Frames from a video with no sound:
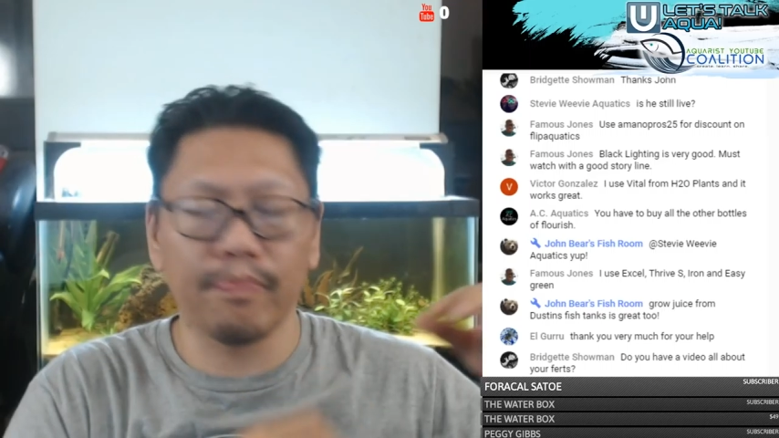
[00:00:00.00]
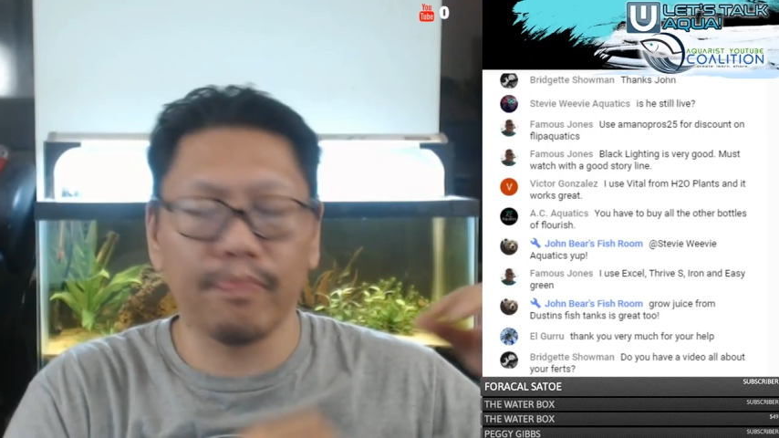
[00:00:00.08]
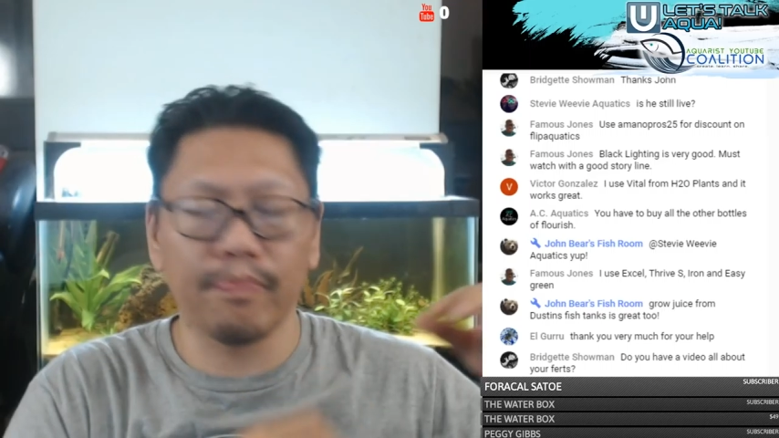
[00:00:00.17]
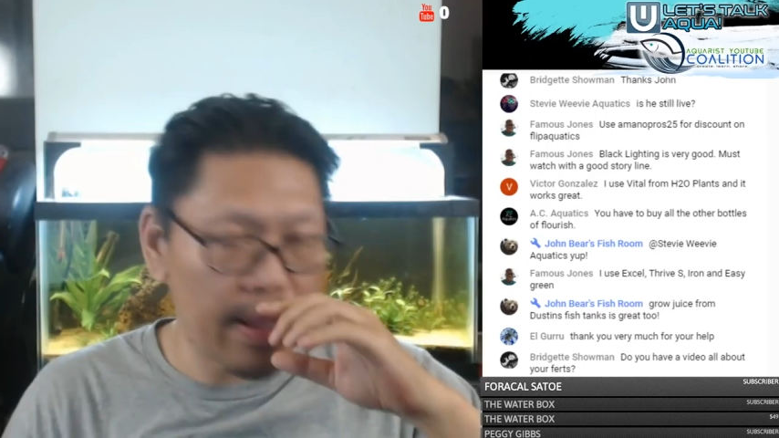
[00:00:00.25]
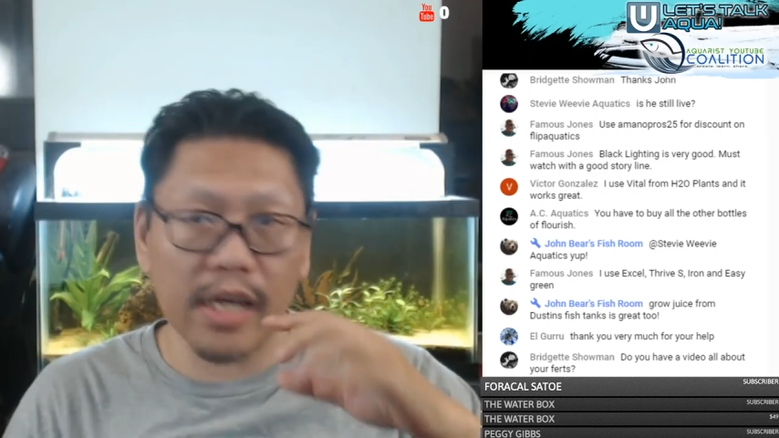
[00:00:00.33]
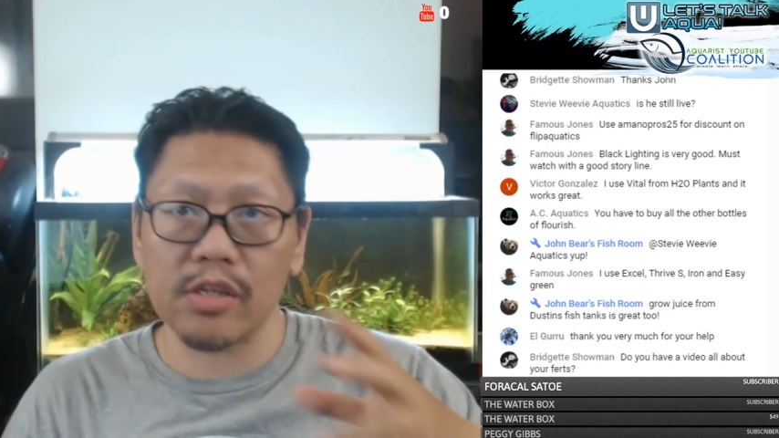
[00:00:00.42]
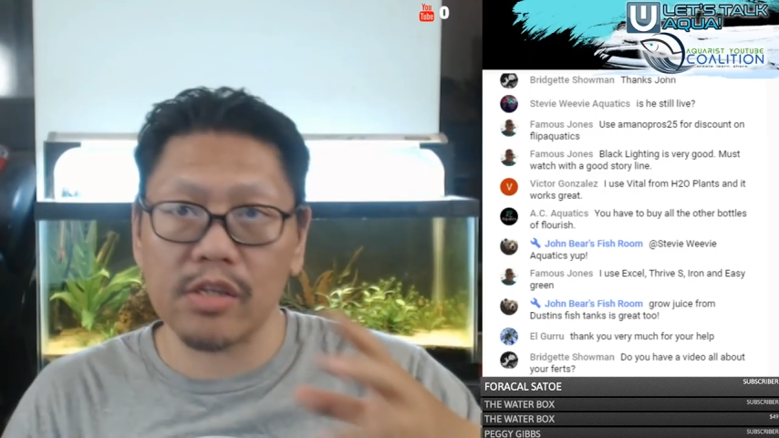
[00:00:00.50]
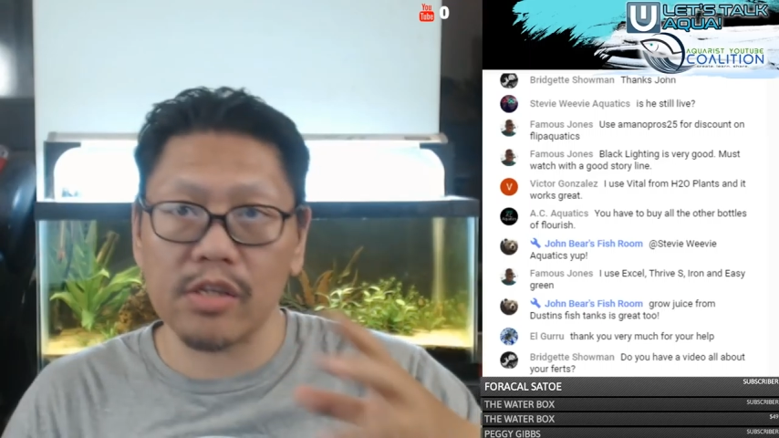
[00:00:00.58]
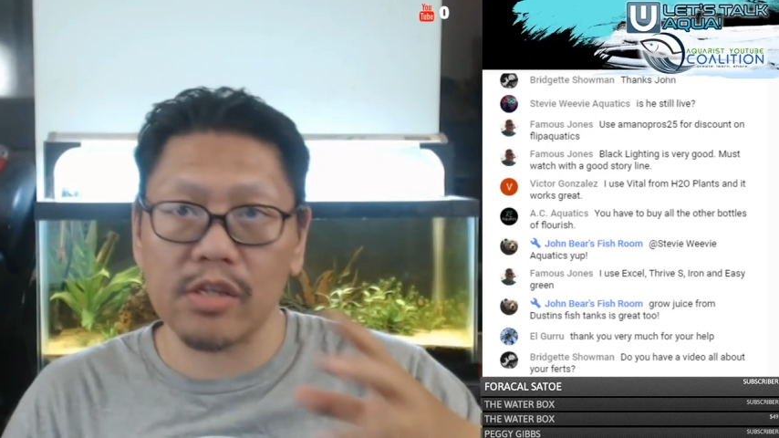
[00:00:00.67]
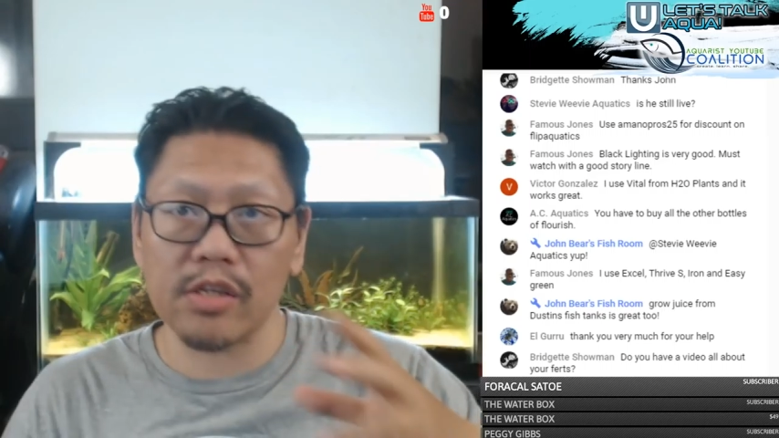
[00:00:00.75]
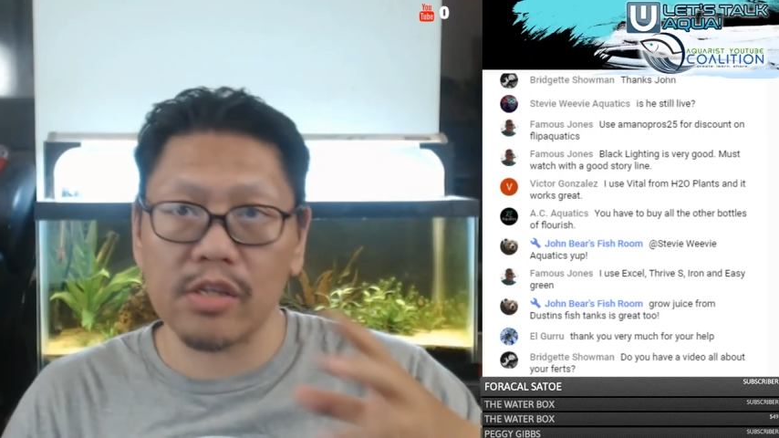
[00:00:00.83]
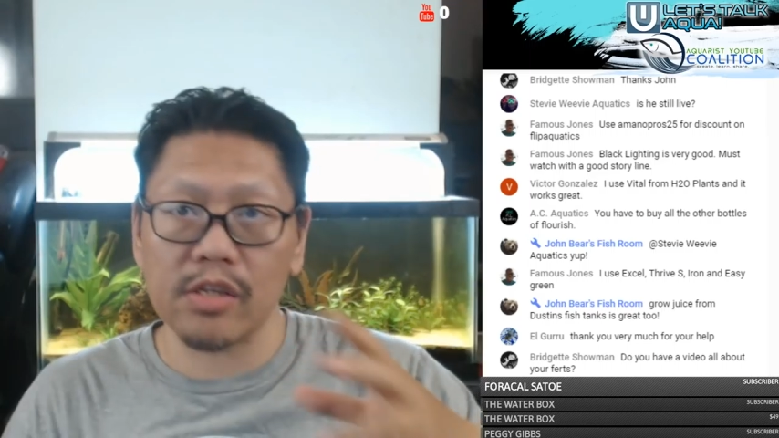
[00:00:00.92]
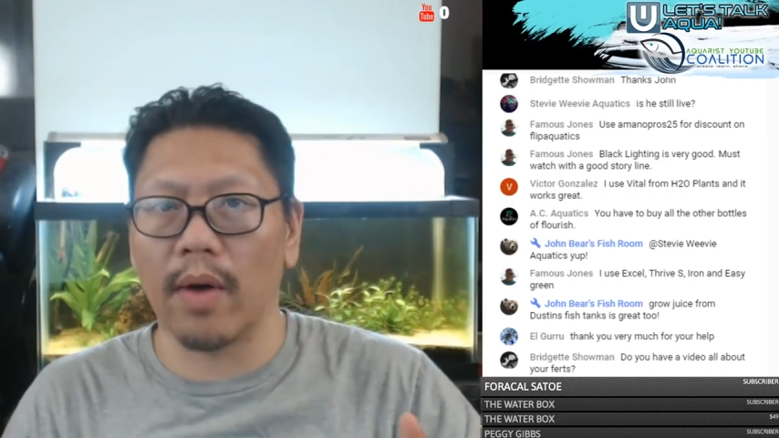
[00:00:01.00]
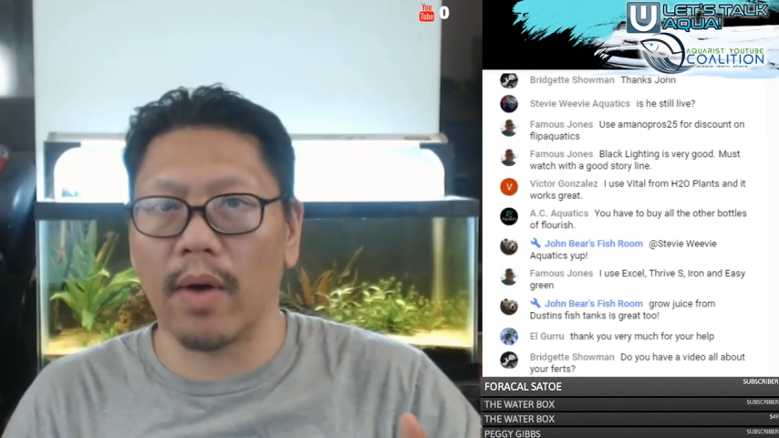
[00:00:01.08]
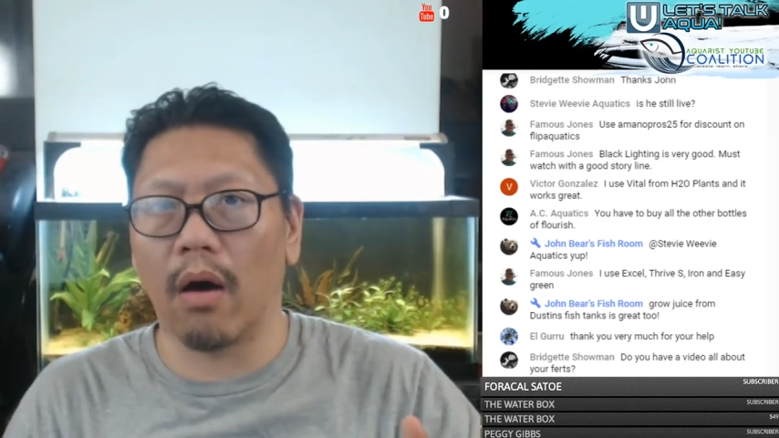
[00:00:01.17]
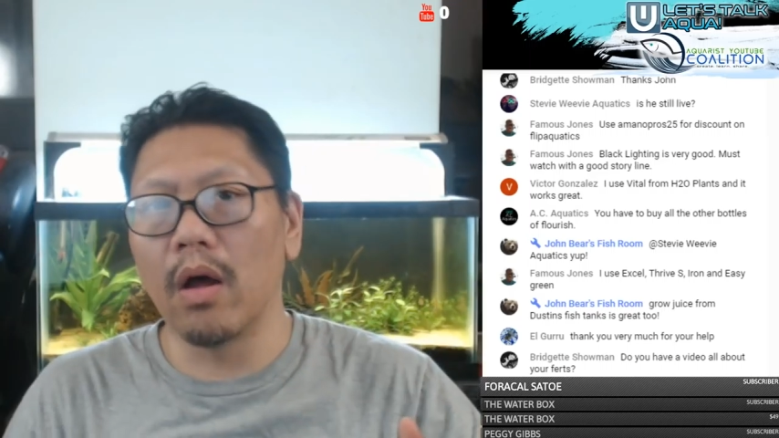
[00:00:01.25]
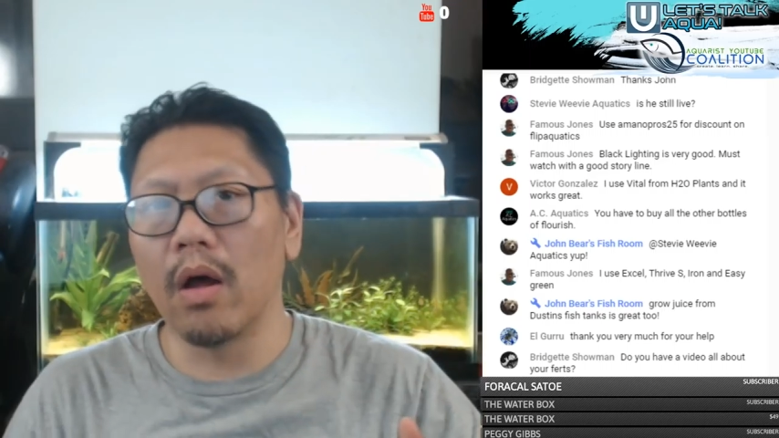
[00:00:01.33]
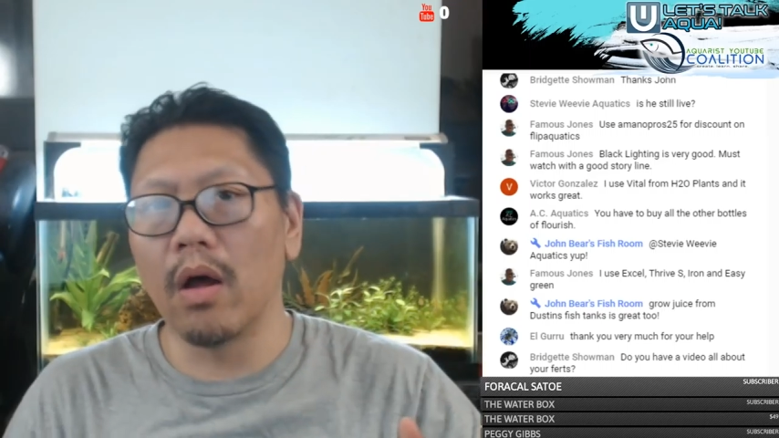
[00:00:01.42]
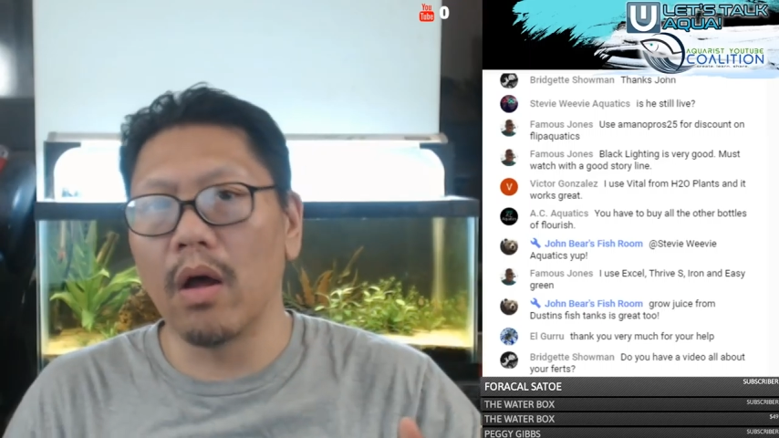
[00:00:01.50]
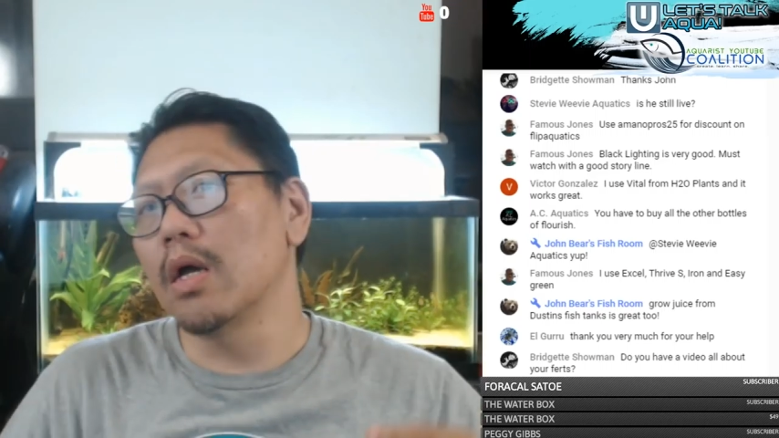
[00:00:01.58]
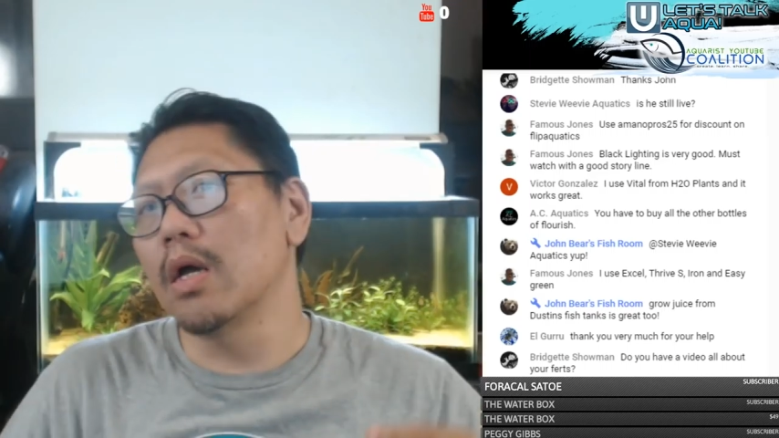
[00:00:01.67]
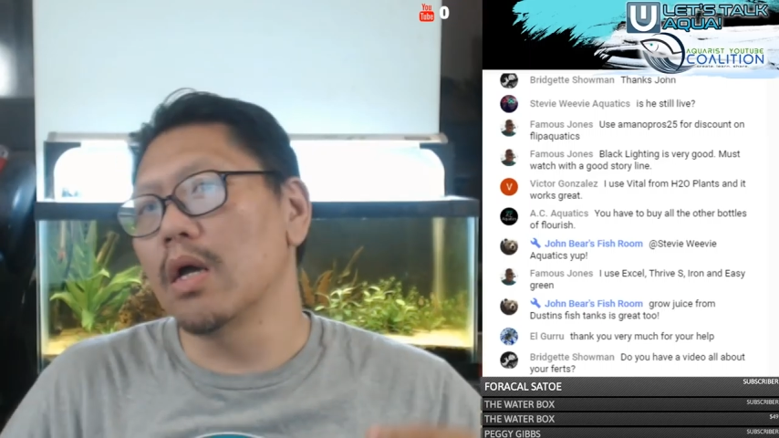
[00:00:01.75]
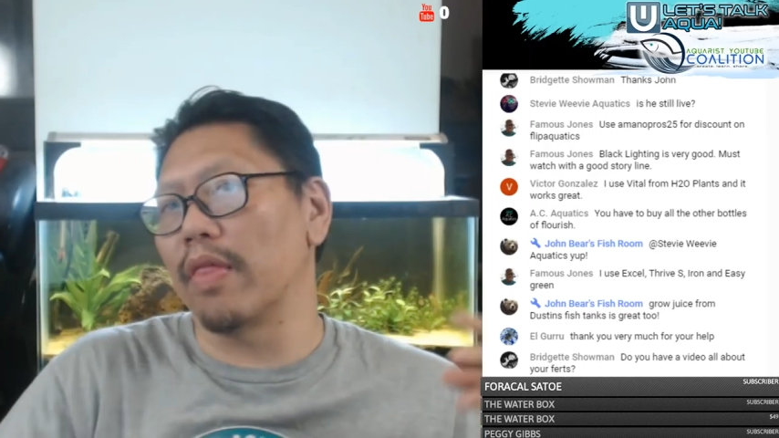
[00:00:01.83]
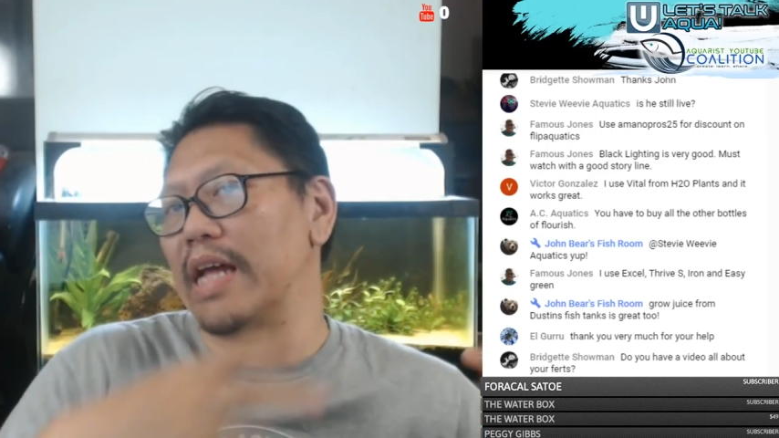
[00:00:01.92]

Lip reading: and that's doing really well. Well,